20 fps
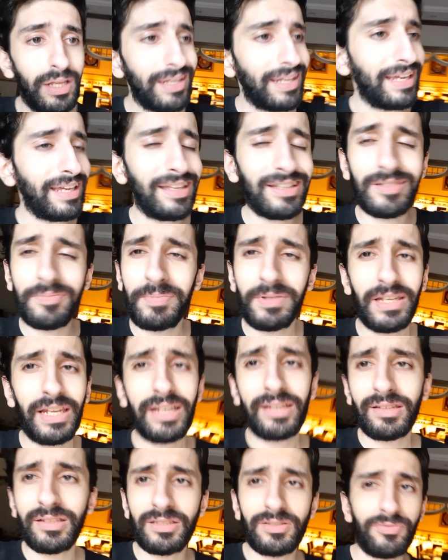Like, it's been
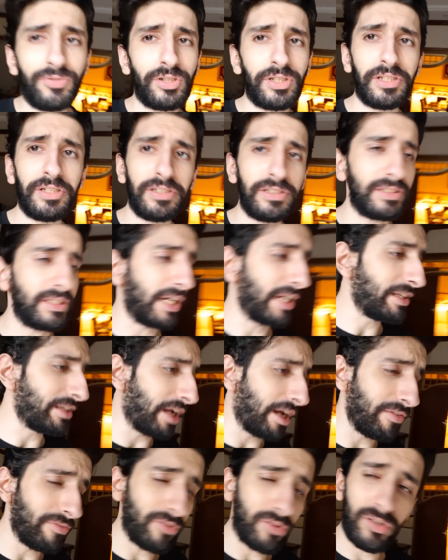like this for years. I,
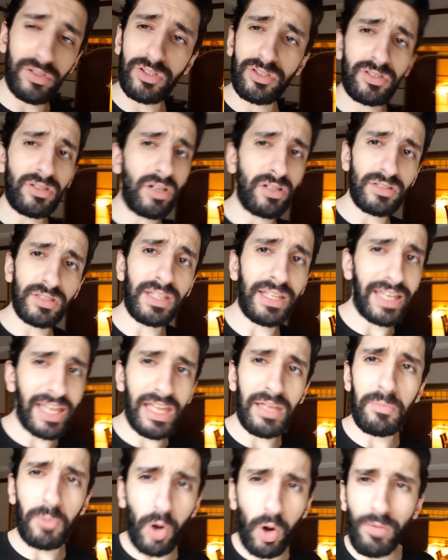I've uninstalled the
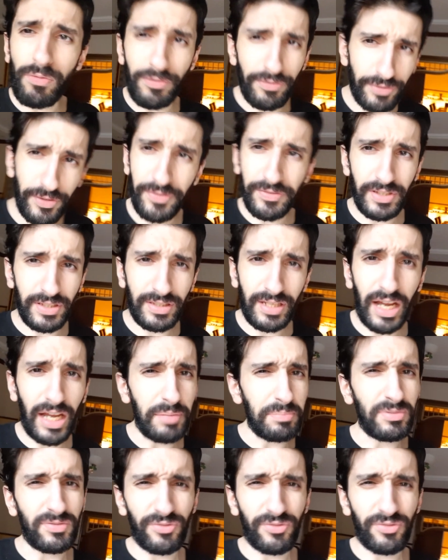game over fifty times,